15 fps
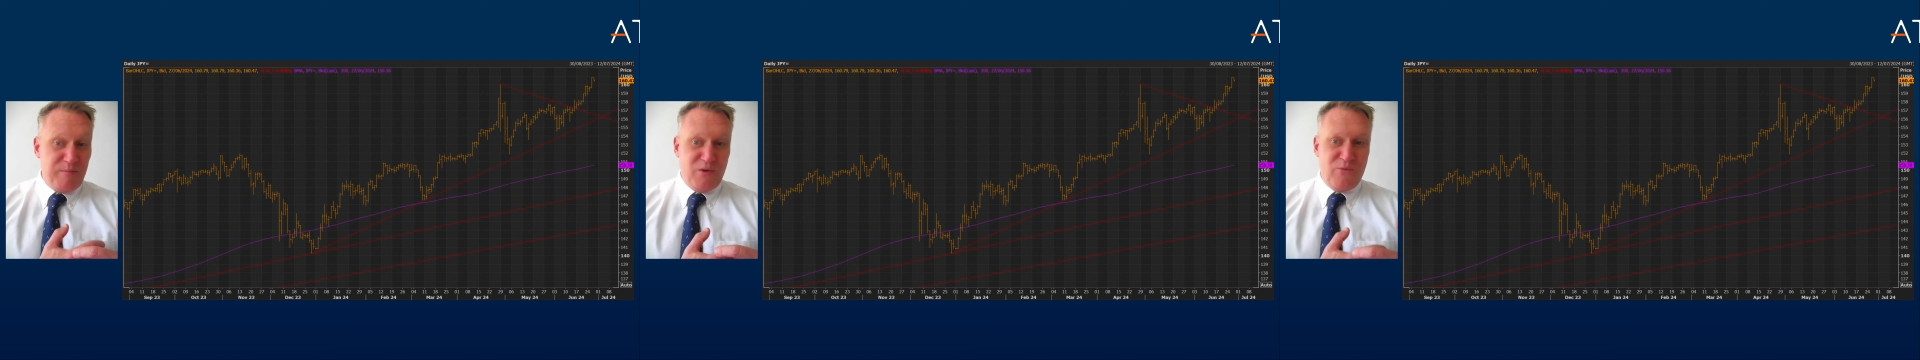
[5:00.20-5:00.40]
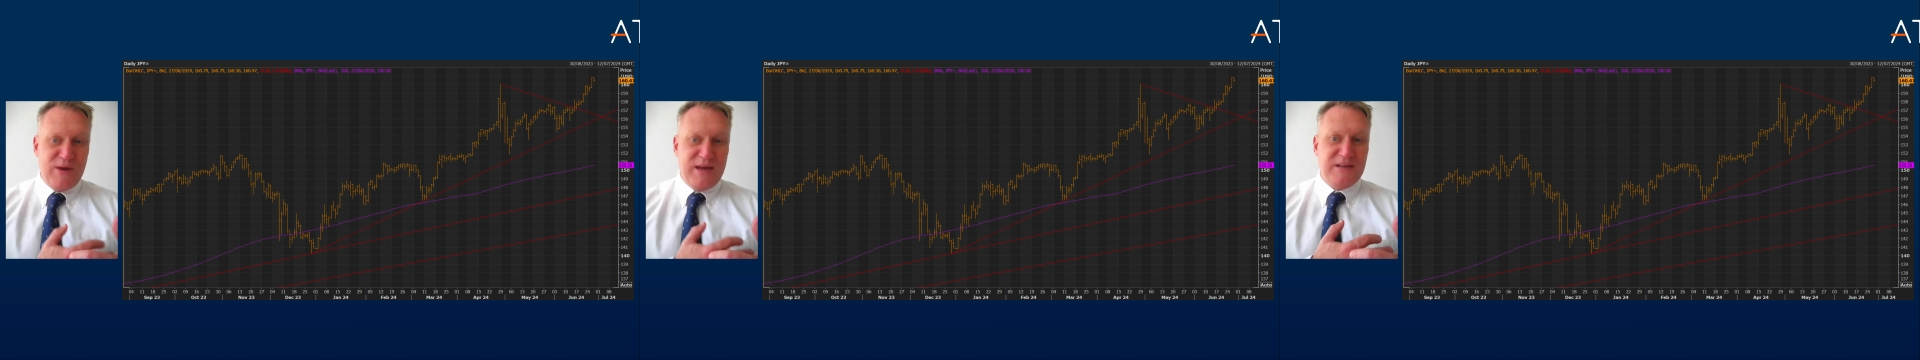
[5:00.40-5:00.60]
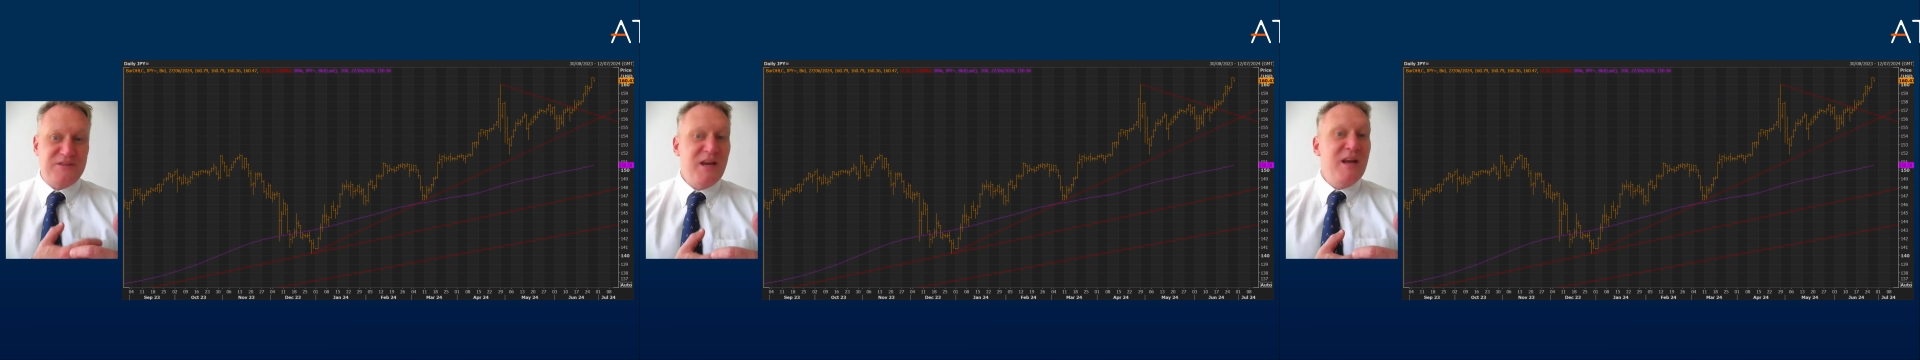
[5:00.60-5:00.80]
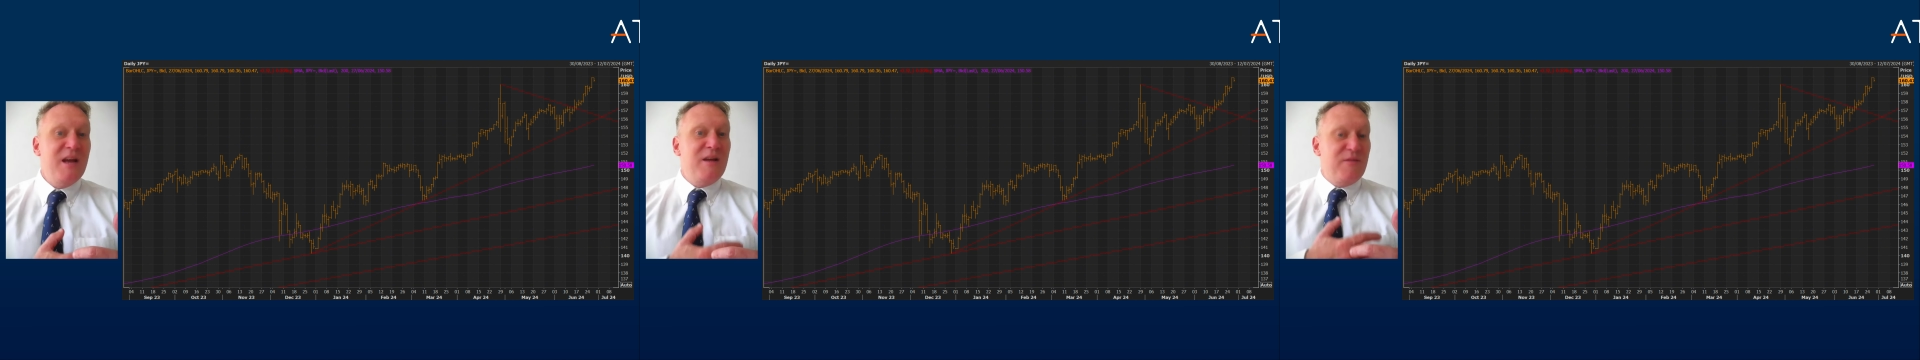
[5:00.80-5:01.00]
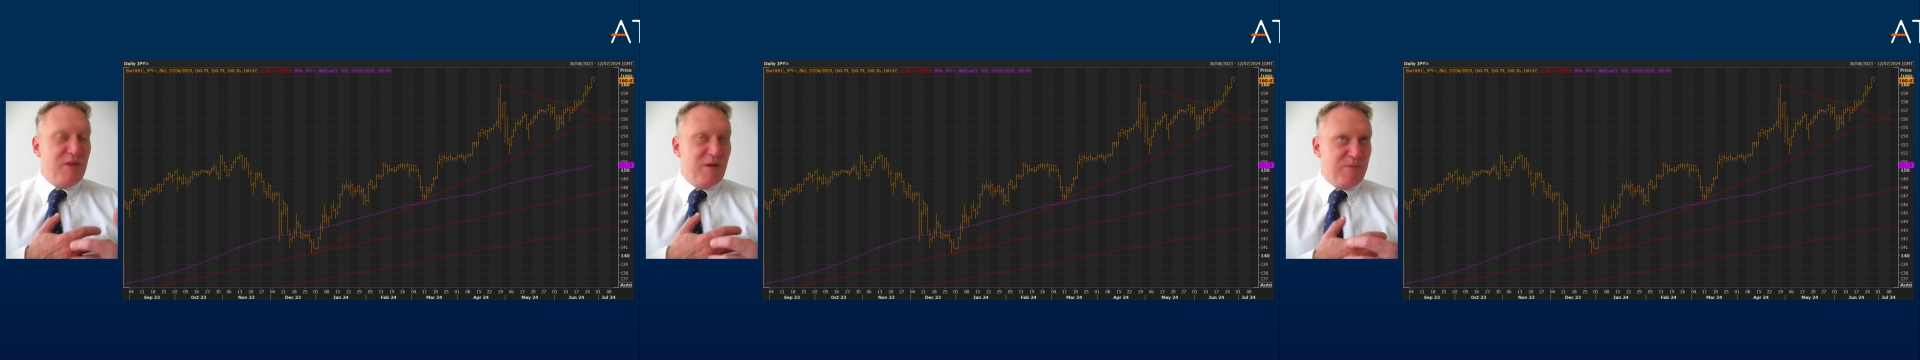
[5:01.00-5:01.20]
of weeks
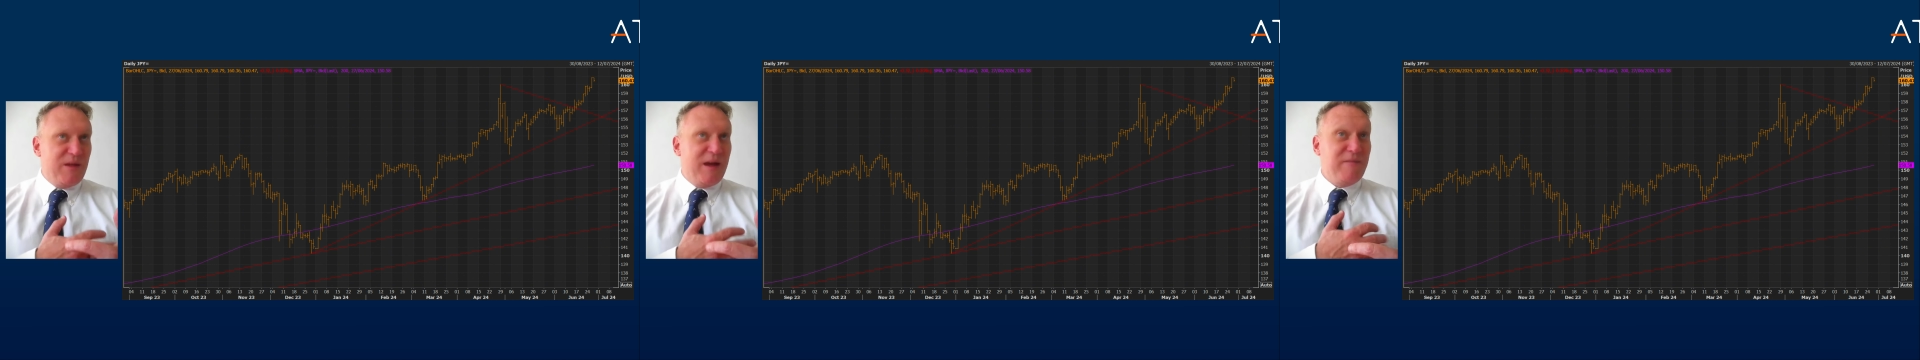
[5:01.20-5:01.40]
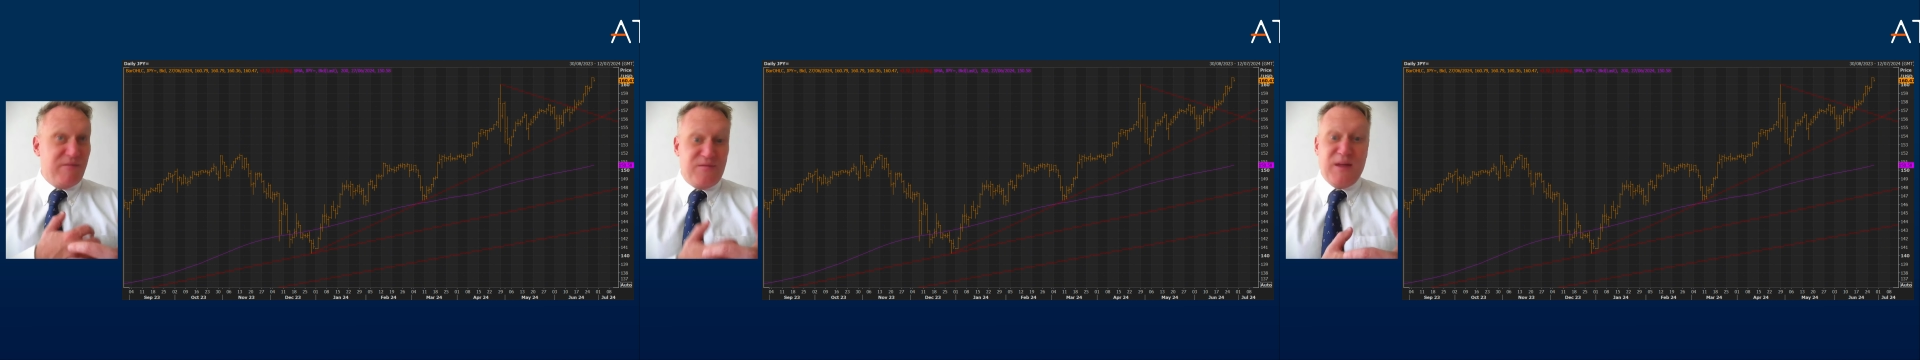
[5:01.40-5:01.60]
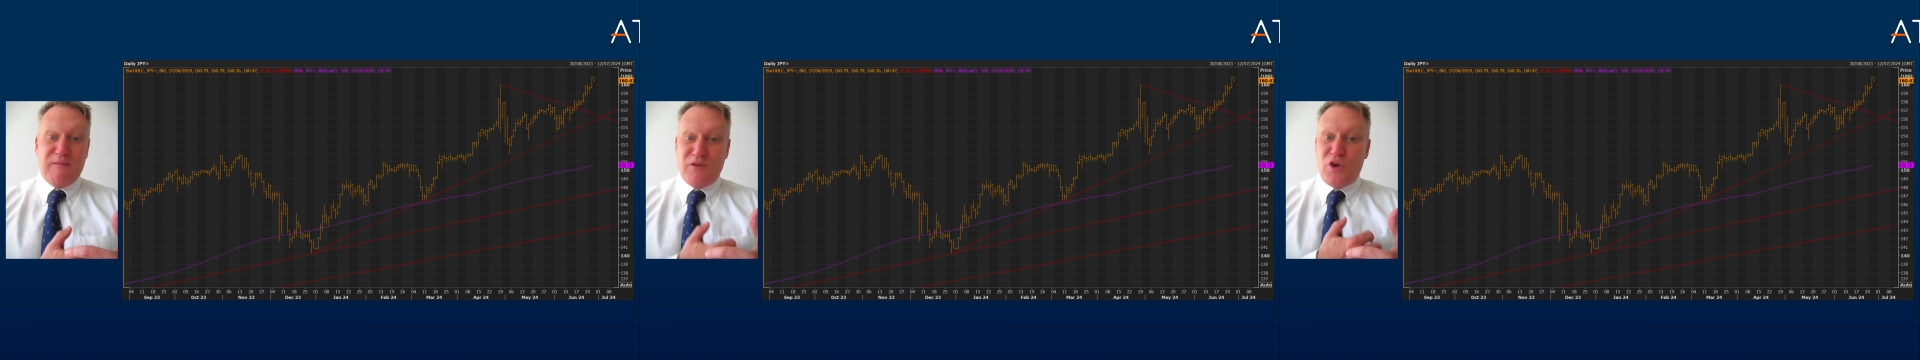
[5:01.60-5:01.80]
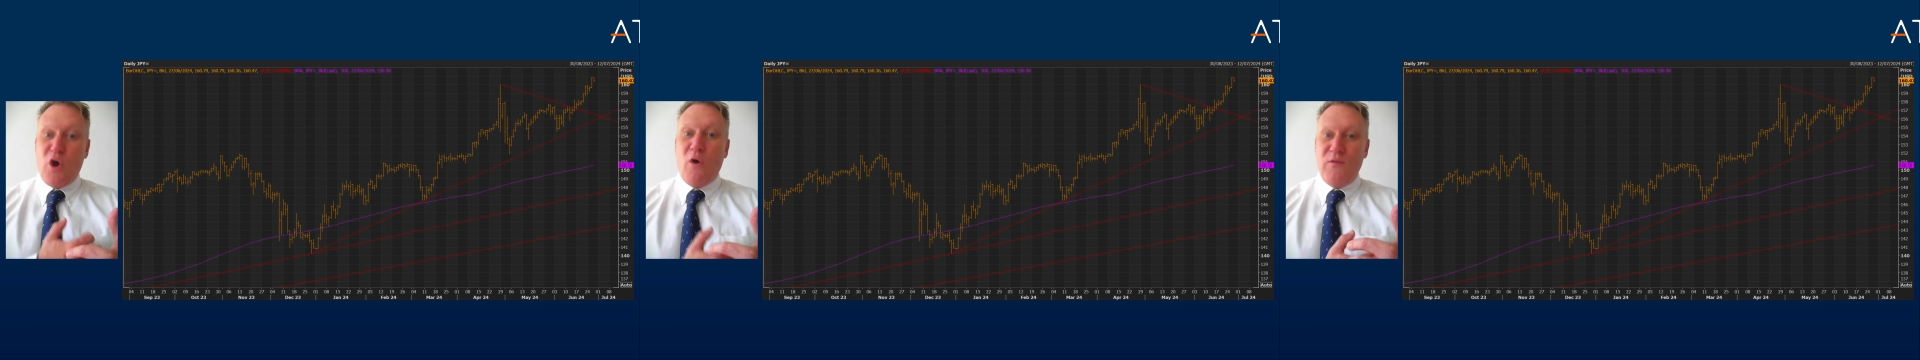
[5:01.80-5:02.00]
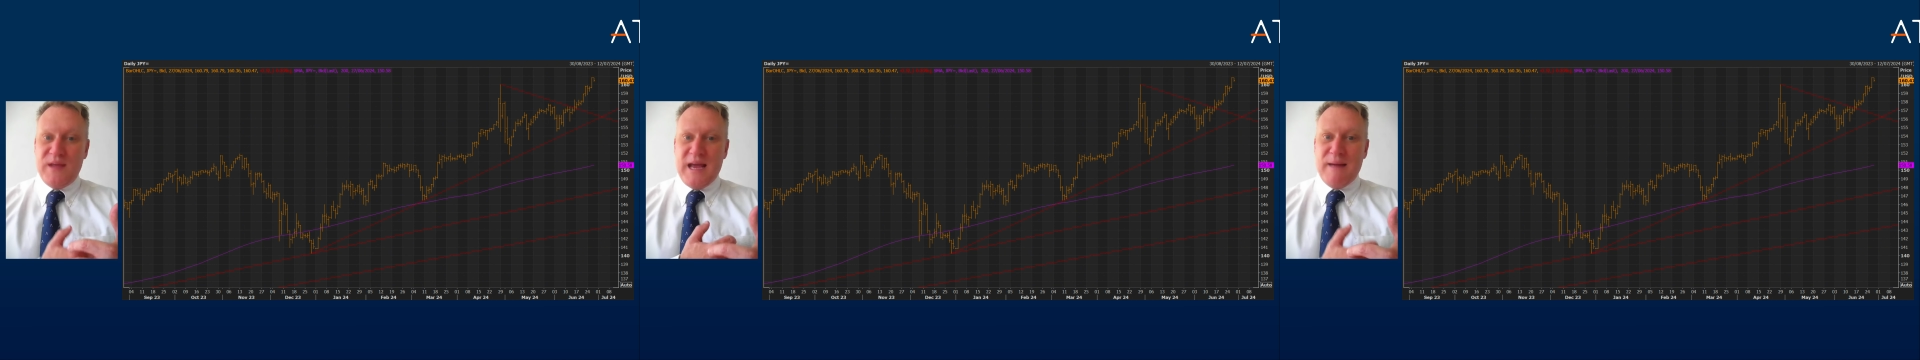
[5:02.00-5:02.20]
that they've
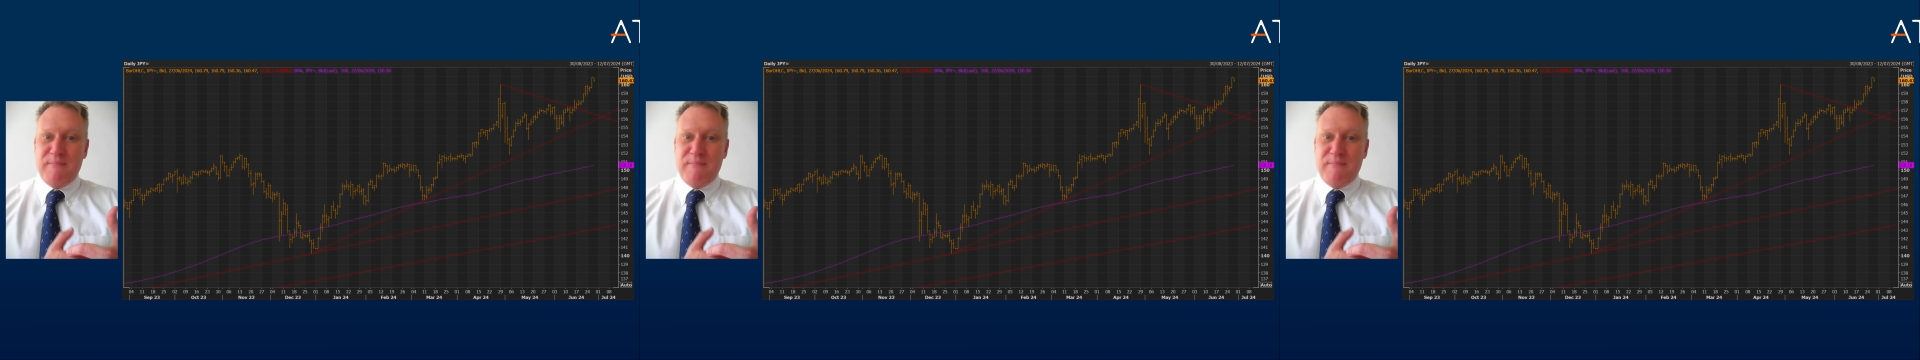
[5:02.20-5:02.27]
got the